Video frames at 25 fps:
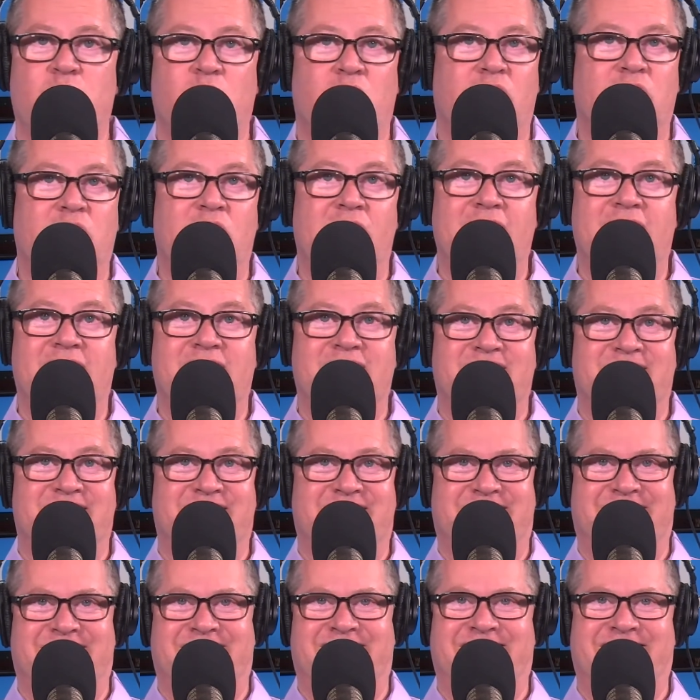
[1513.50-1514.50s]
more
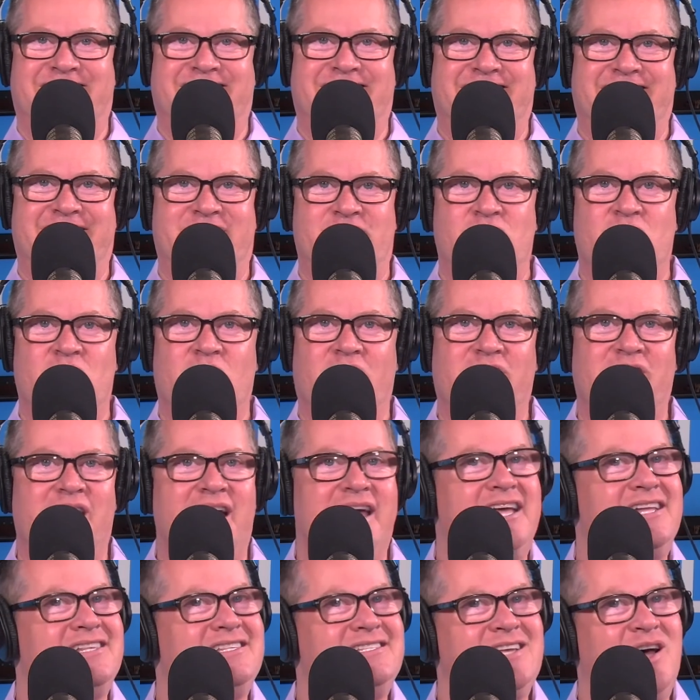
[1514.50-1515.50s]
clients more
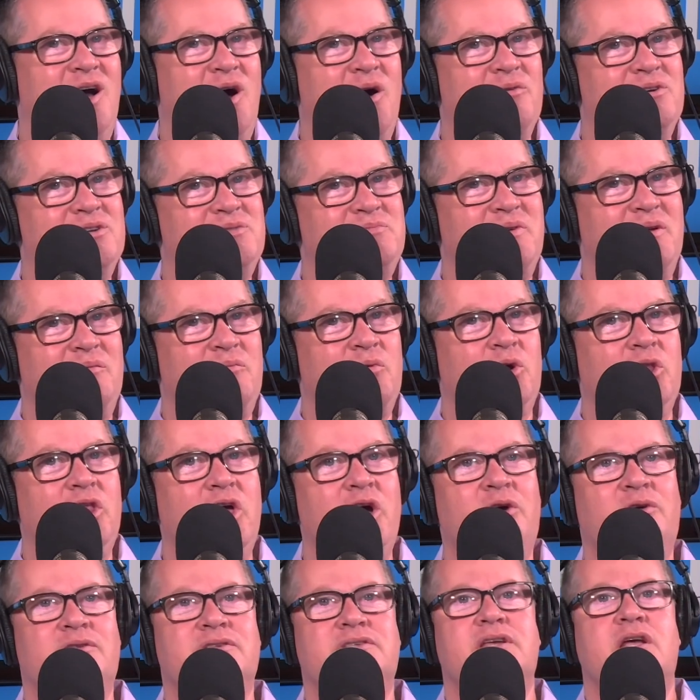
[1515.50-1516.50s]
clients always bring more
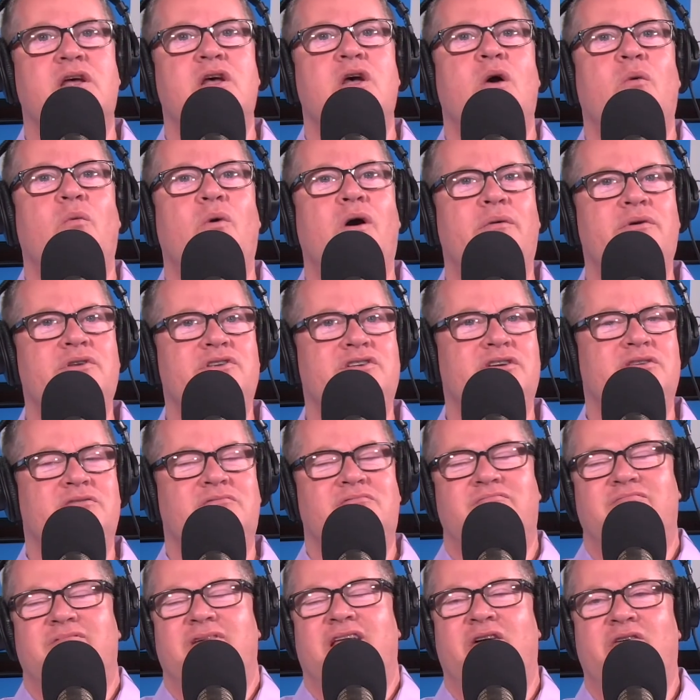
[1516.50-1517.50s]
loans. What would
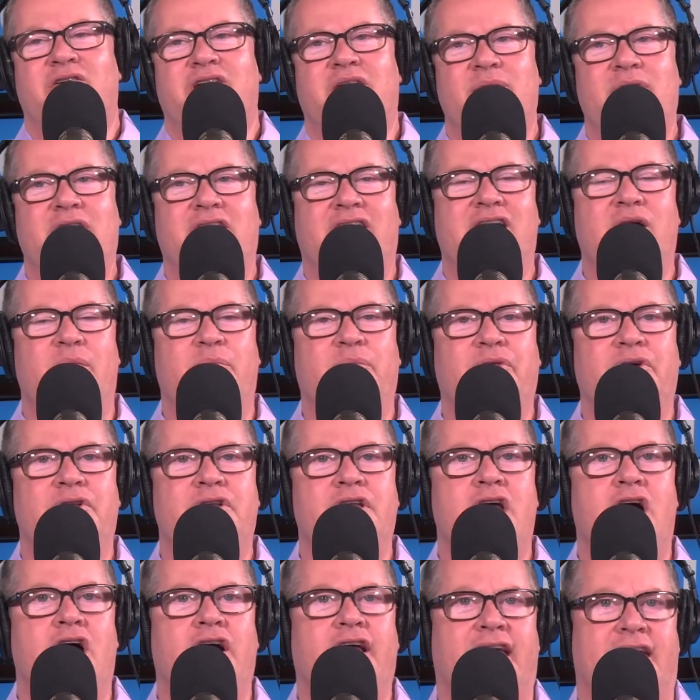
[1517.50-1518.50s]
you, you know, give me a couple of
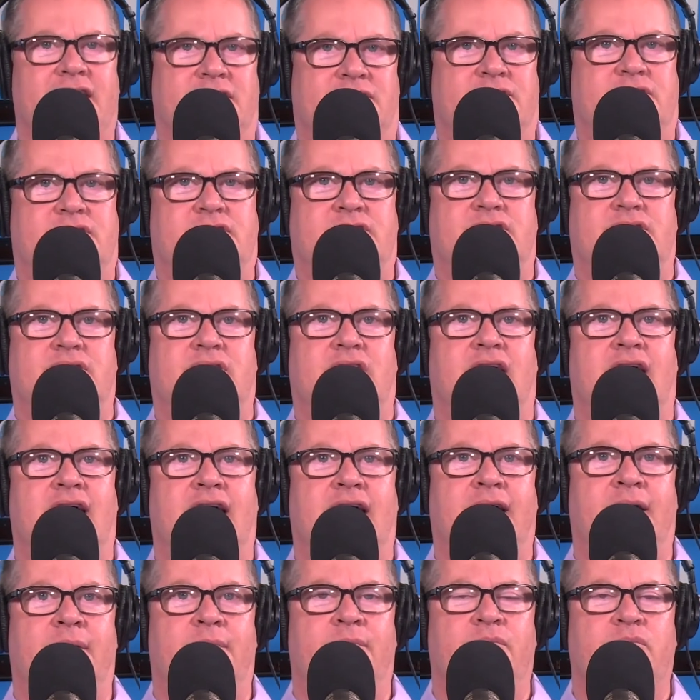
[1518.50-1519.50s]
nuggets,
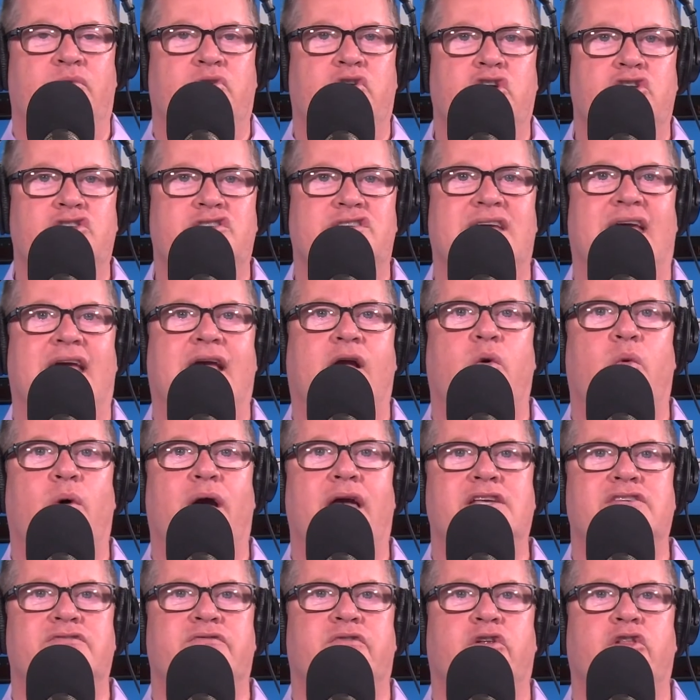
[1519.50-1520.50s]
um, good
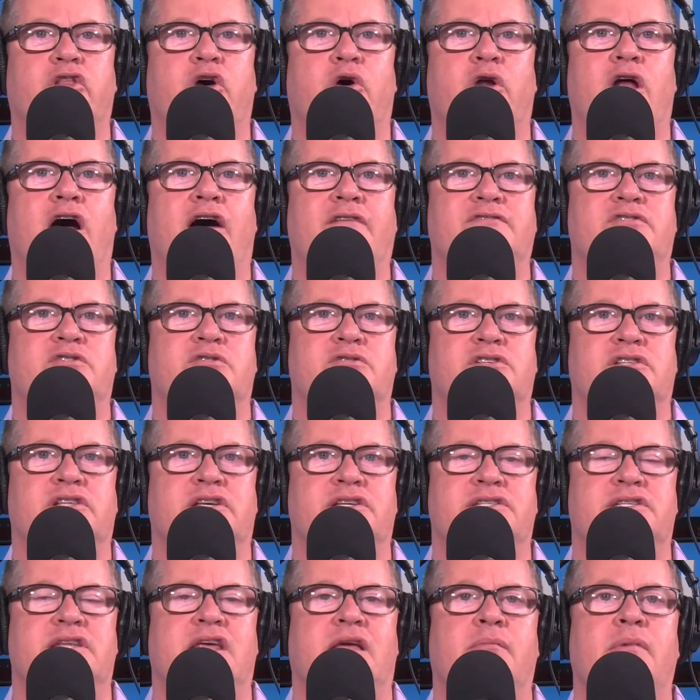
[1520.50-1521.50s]
takeaways for loan officers
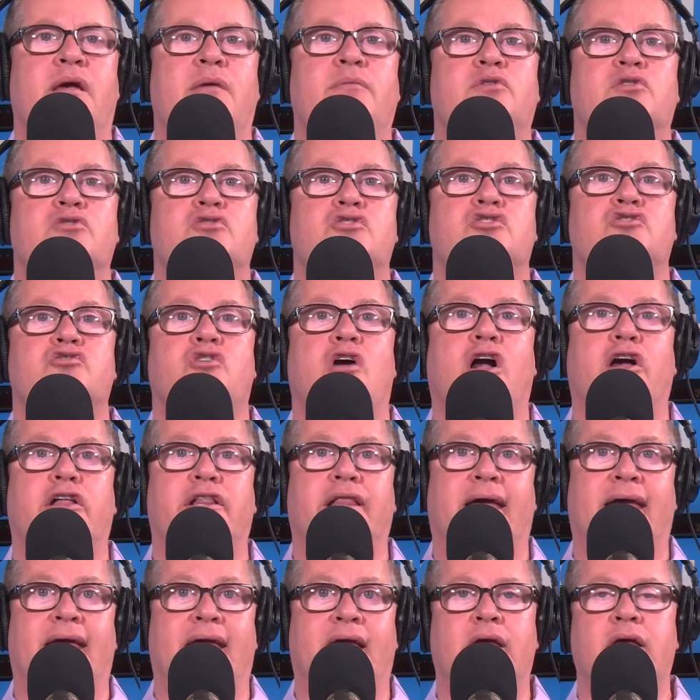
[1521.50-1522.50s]
listening. Maybe they're
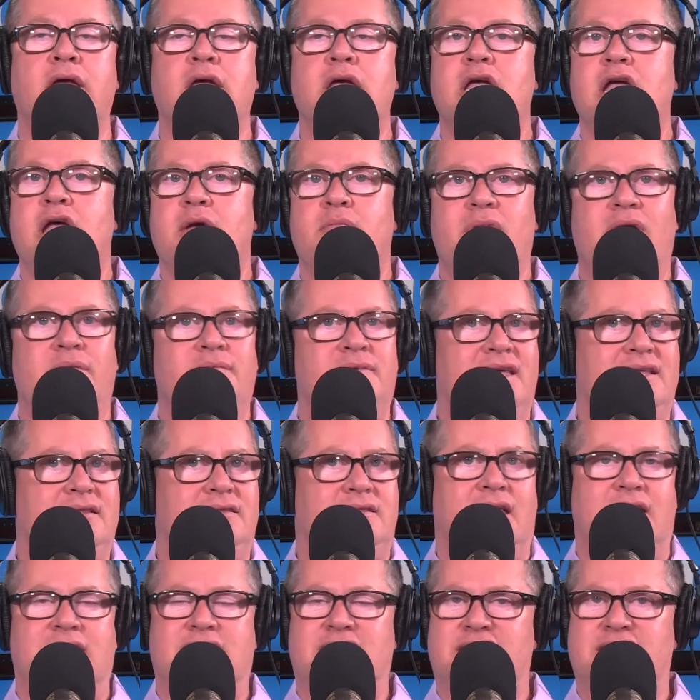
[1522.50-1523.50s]
struggling. Maybe
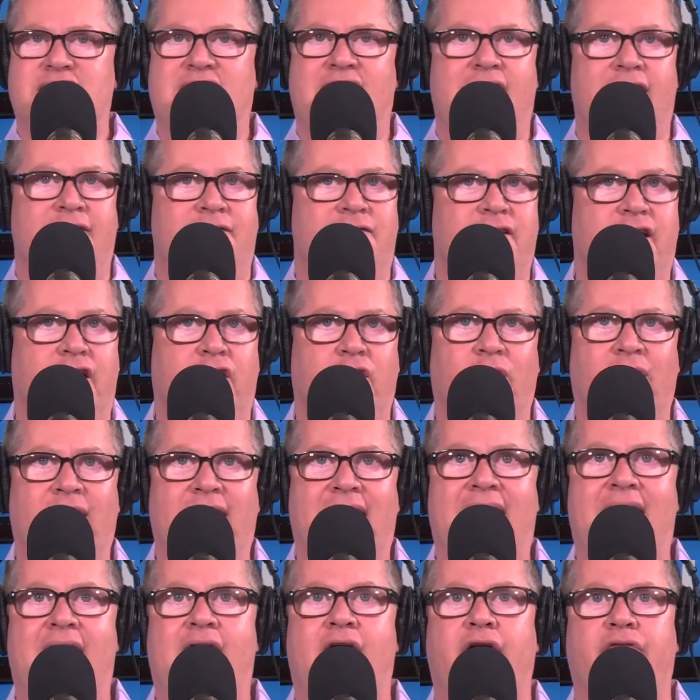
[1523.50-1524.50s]
they, they just can't figure it
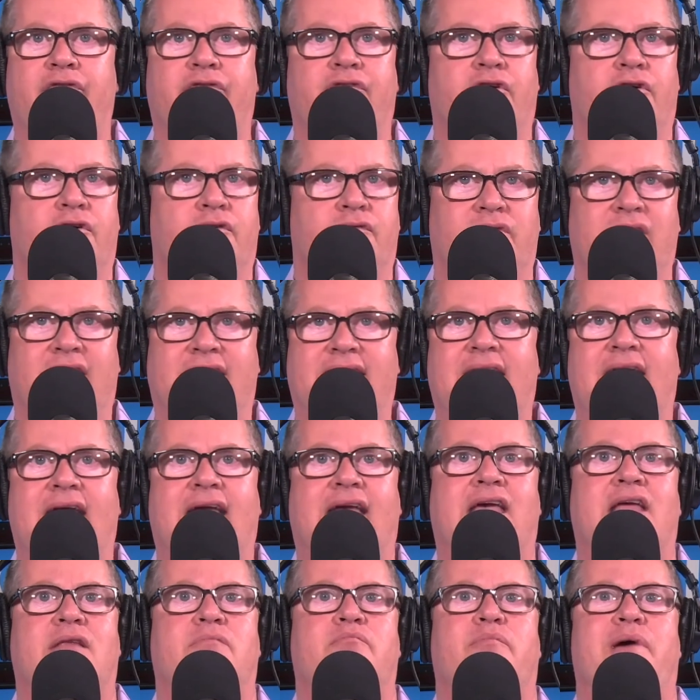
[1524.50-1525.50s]
out. They're, they
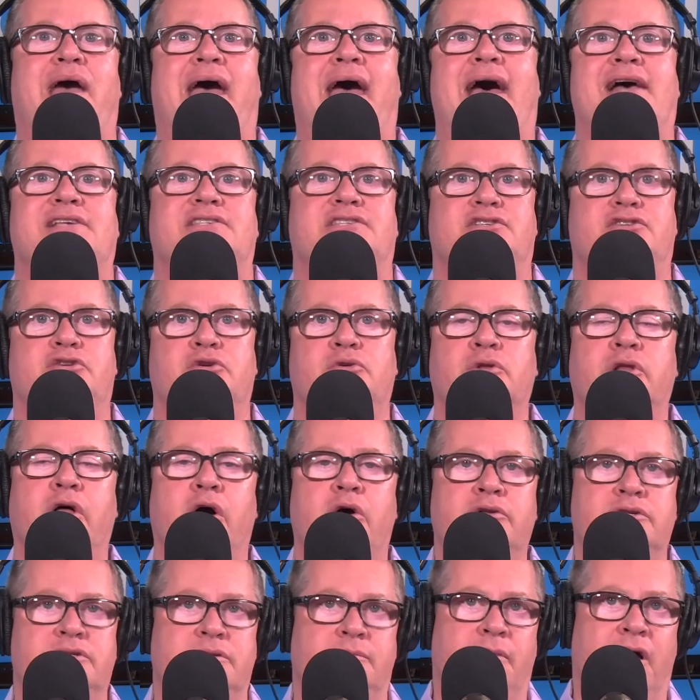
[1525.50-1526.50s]
can't get past two
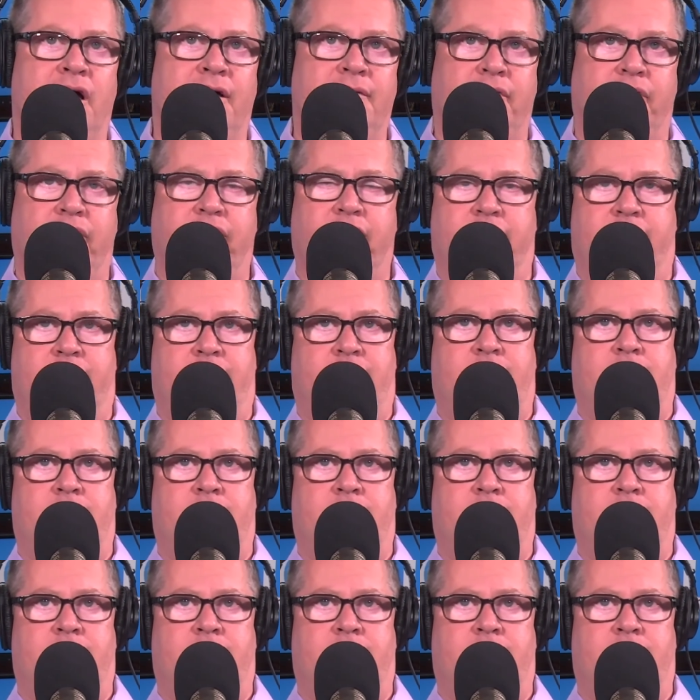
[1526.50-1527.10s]
loans a month.